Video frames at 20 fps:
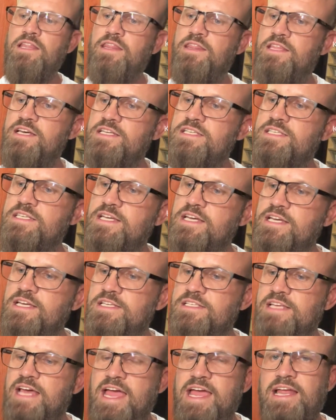This
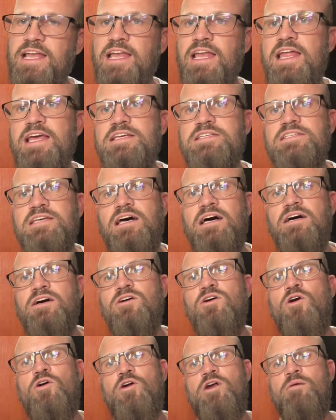is a lesser
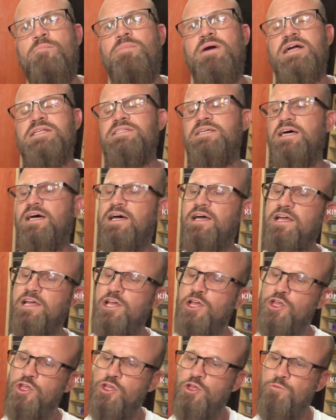or a butter.
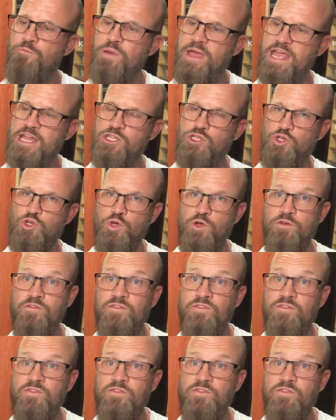You pair two